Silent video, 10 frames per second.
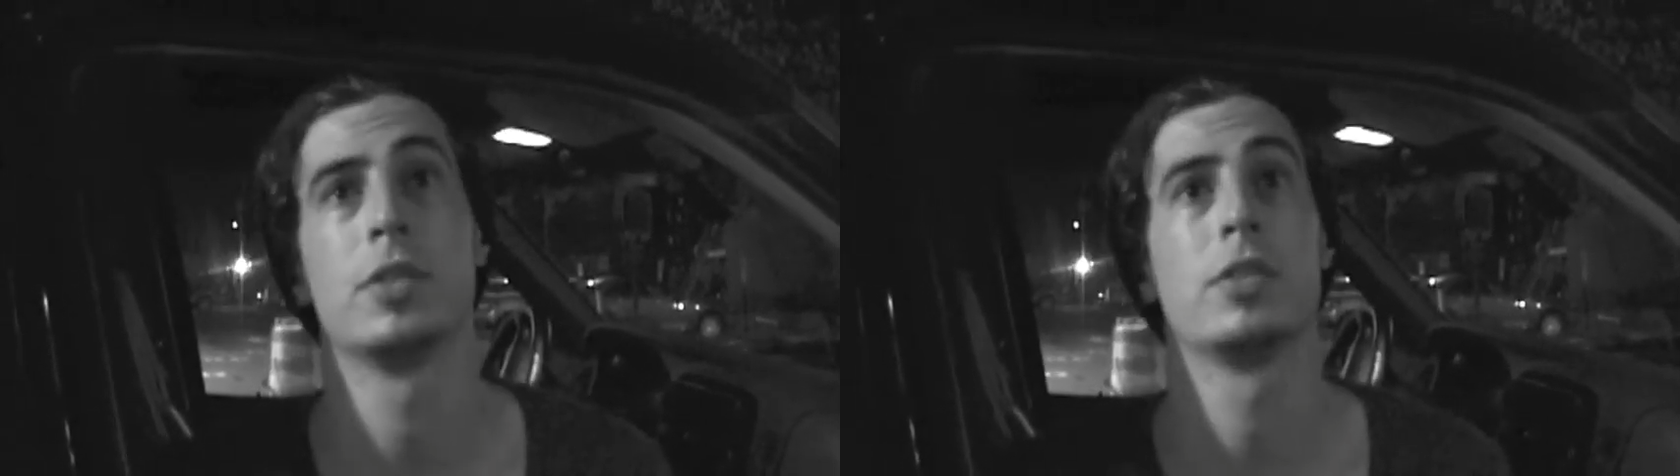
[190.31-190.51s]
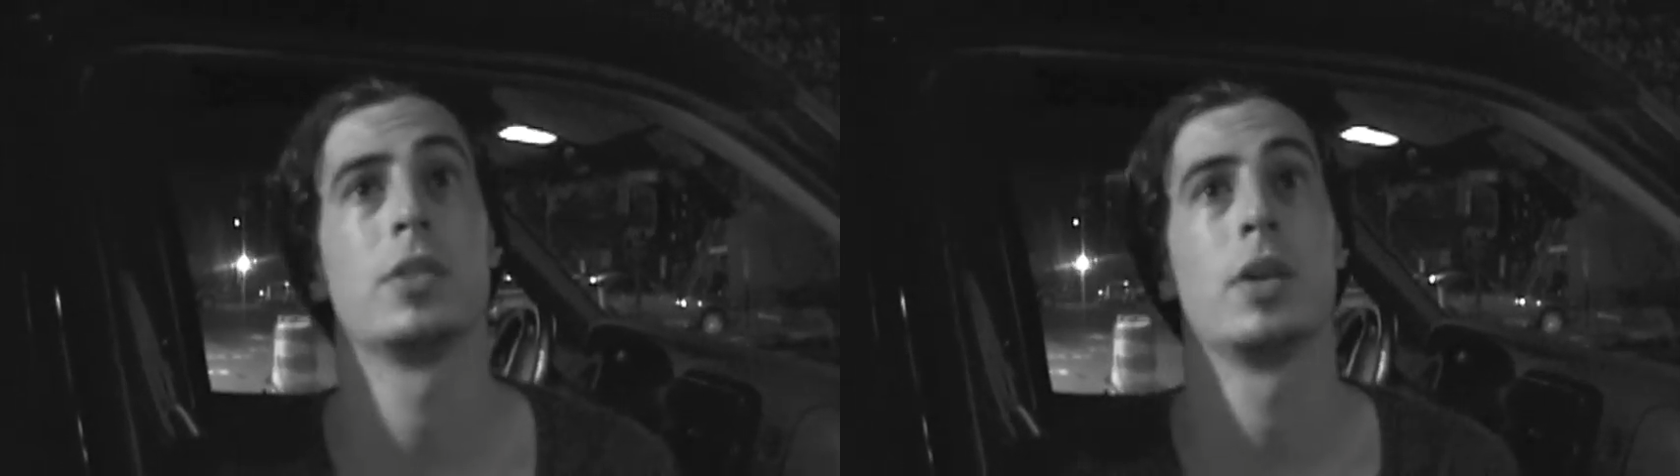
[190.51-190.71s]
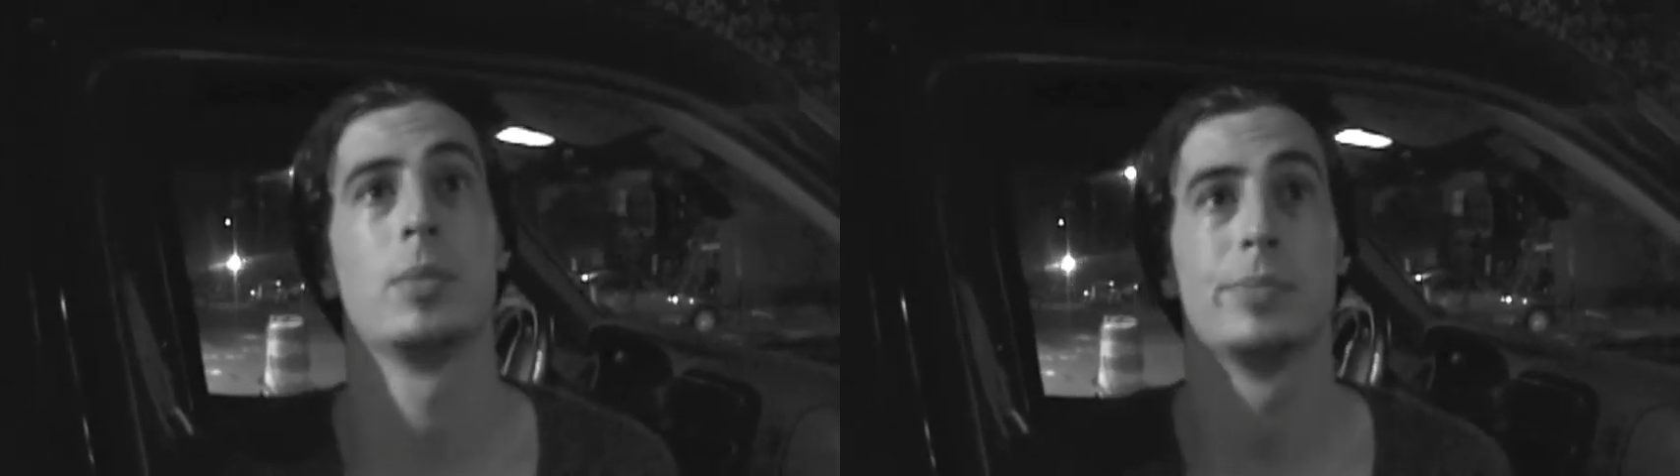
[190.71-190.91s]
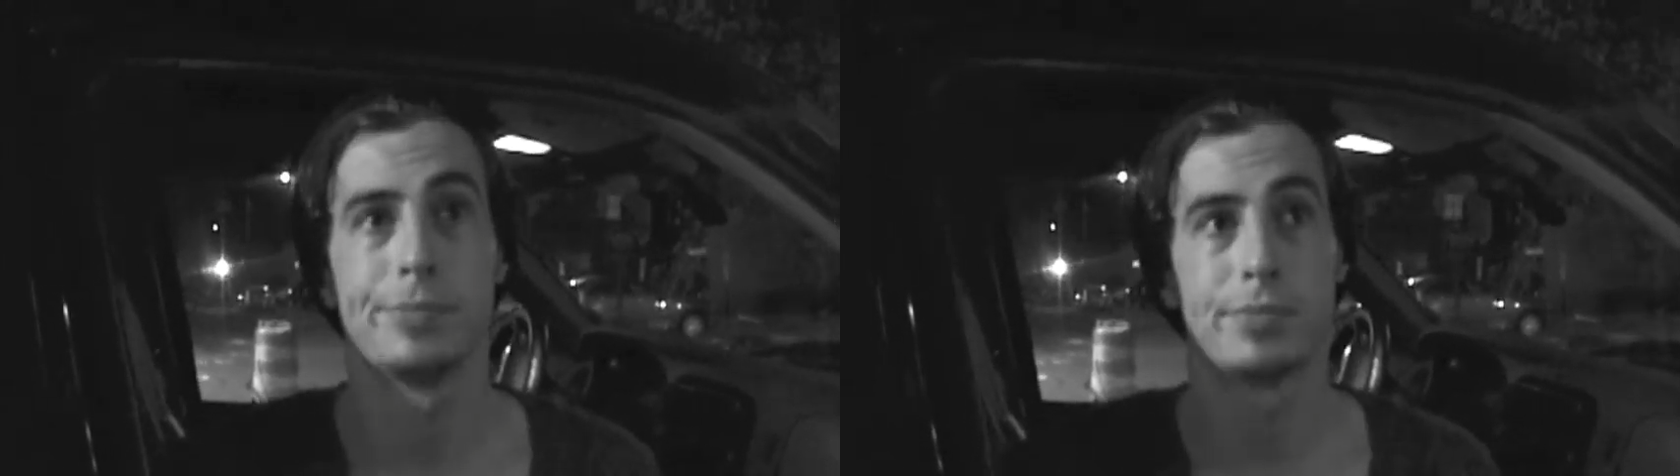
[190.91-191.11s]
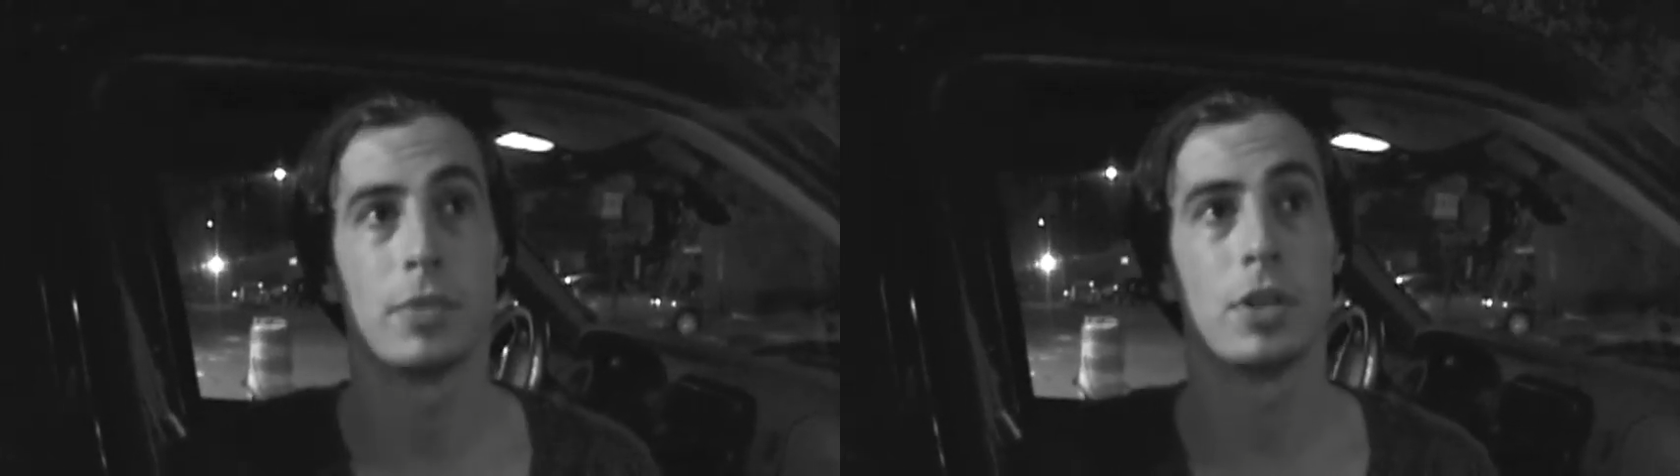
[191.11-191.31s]
It's
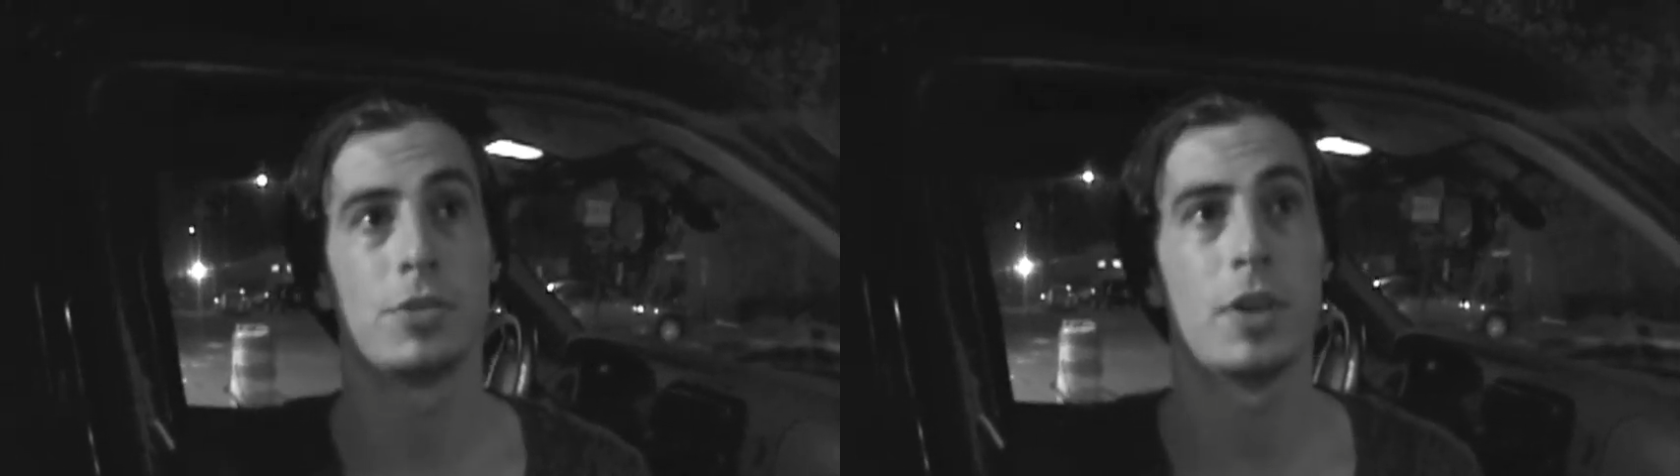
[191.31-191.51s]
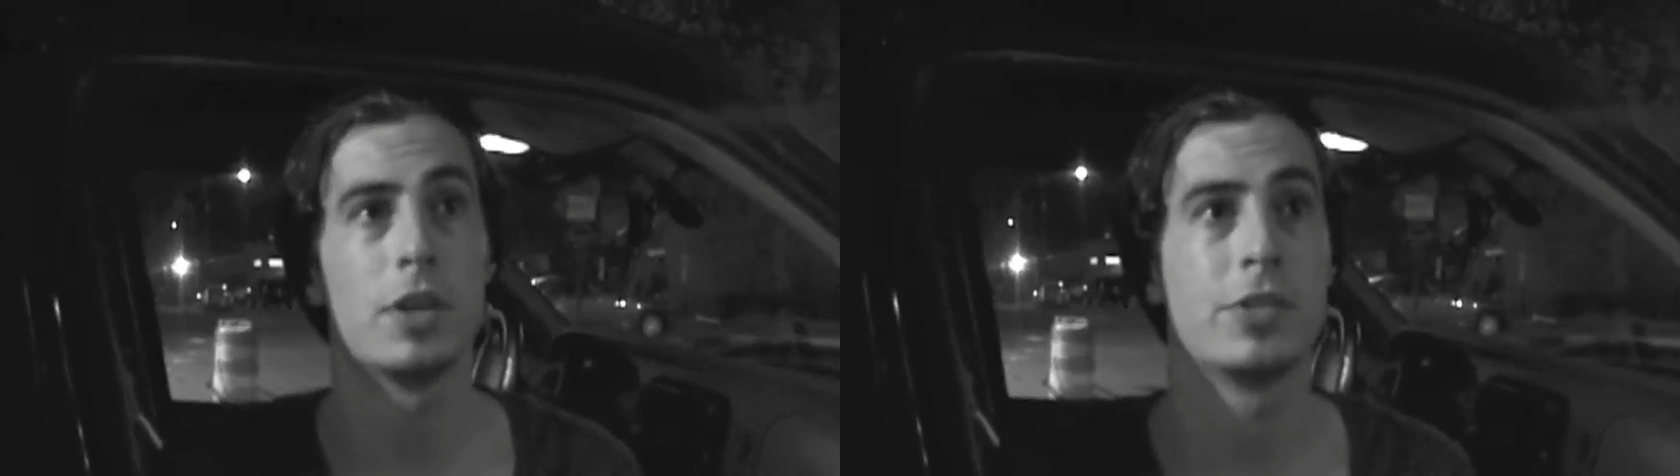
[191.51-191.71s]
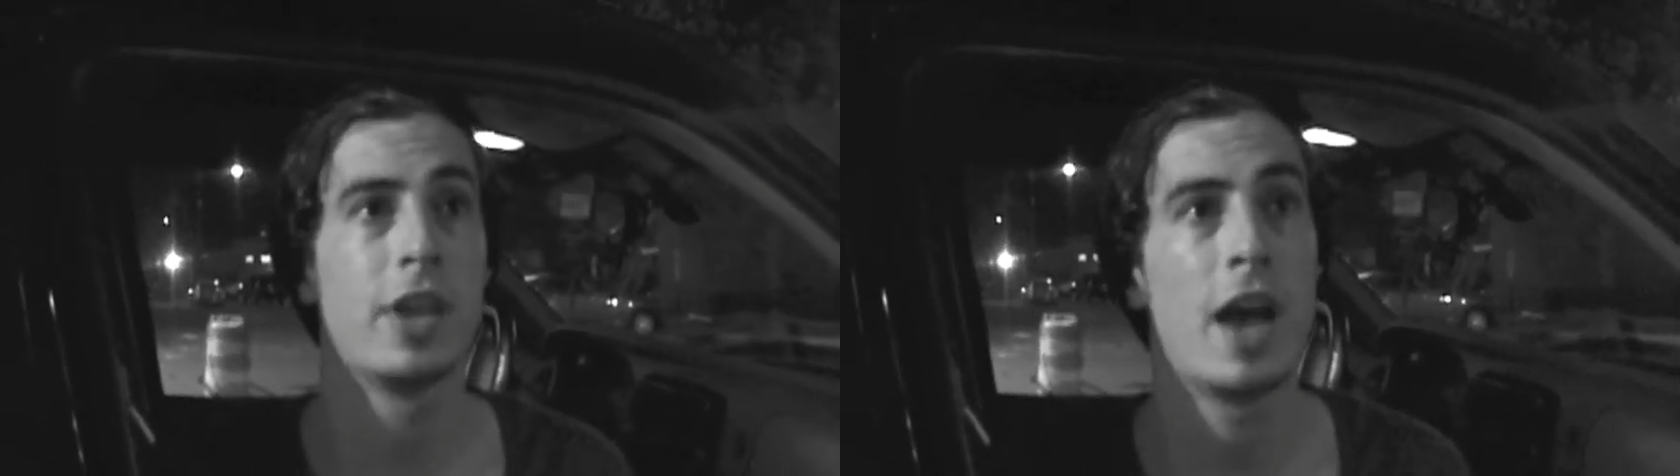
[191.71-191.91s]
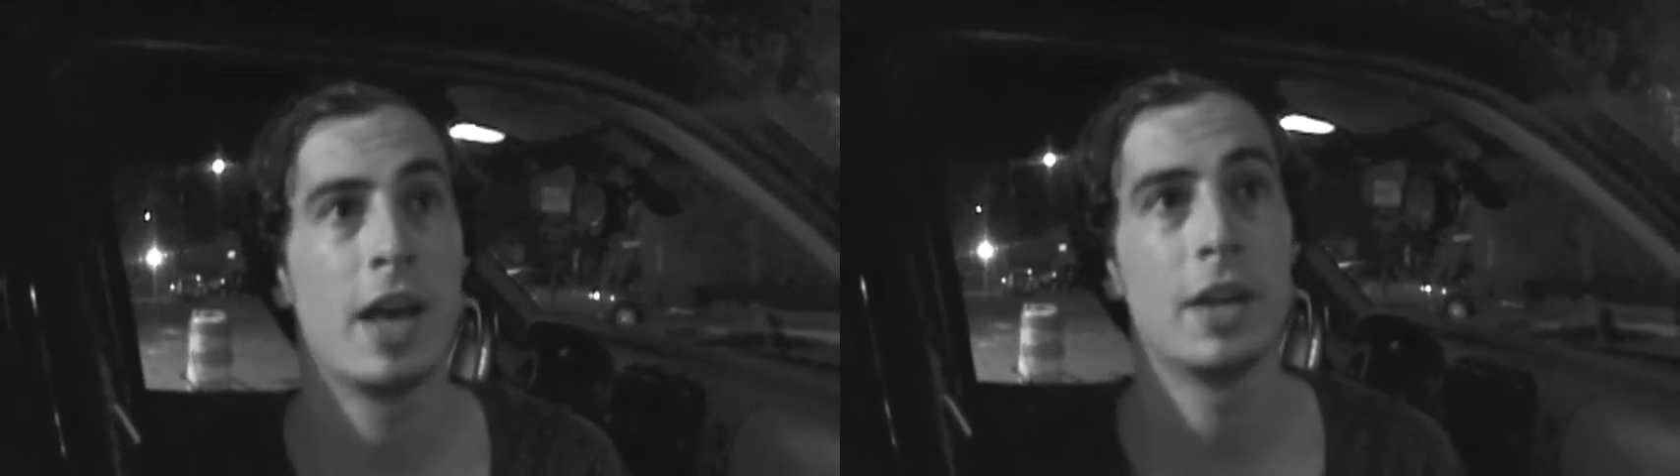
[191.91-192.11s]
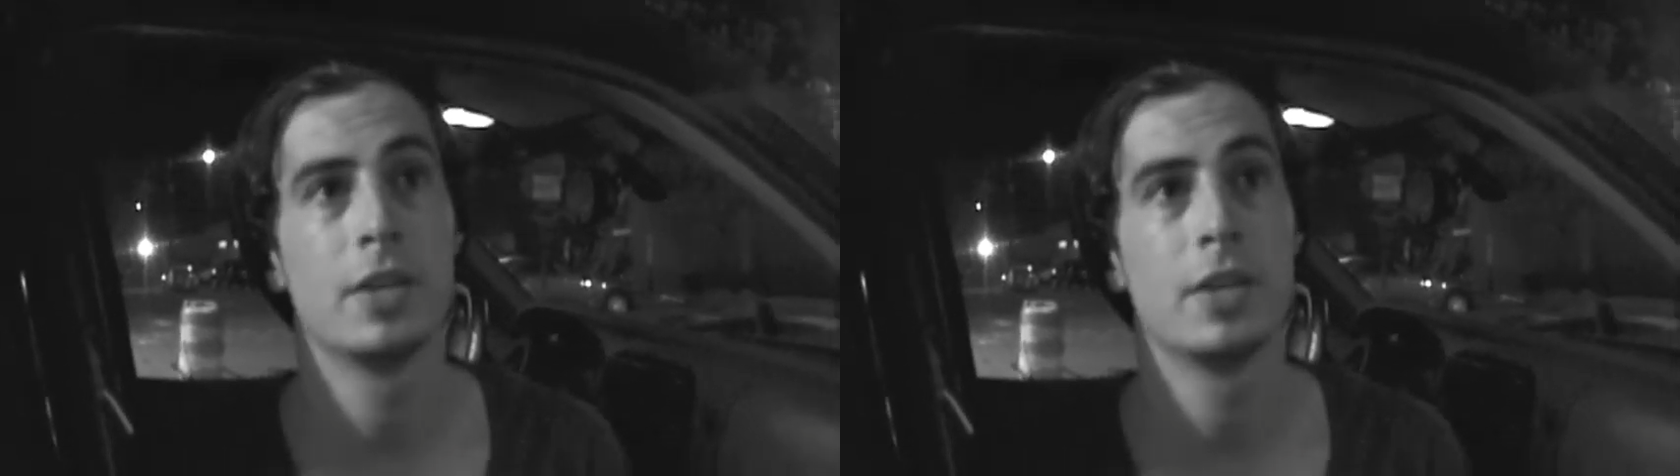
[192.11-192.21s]
very sad